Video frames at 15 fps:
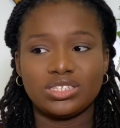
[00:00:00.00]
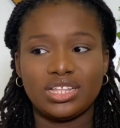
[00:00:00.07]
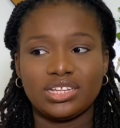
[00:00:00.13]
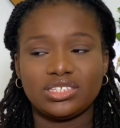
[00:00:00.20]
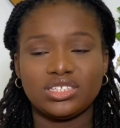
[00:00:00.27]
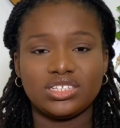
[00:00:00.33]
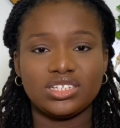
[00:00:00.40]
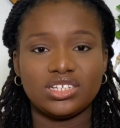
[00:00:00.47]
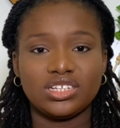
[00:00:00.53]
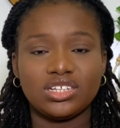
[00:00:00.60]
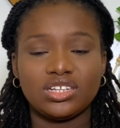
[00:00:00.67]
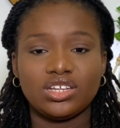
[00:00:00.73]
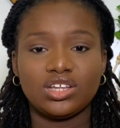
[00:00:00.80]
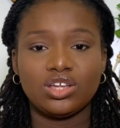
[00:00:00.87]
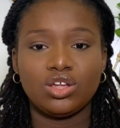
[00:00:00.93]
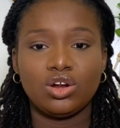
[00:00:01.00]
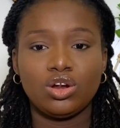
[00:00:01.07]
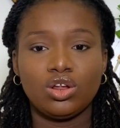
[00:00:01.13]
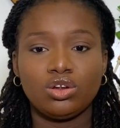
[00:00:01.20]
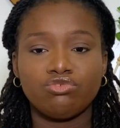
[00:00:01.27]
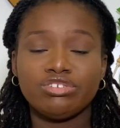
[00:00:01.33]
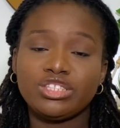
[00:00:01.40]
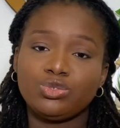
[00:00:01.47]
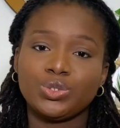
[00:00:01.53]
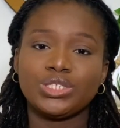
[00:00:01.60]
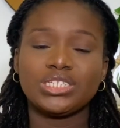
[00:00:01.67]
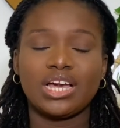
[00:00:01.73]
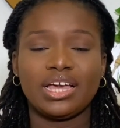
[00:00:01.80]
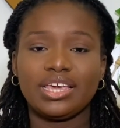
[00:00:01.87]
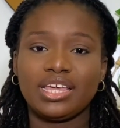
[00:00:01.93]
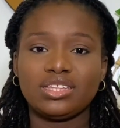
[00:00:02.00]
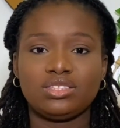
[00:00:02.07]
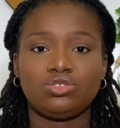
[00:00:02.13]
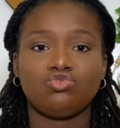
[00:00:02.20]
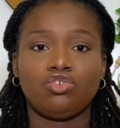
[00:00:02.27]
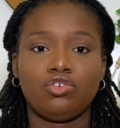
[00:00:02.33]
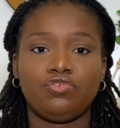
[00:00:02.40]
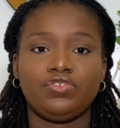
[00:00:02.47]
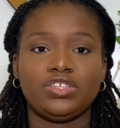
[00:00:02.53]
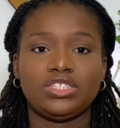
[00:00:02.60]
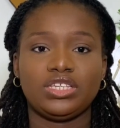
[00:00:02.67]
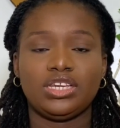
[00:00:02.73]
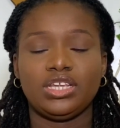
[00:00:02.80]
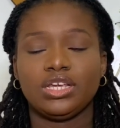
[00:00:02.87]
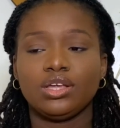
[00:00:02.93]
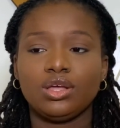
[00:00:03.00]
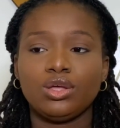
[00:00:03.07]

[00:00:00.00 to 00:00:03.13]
like the retwist can get rough easily.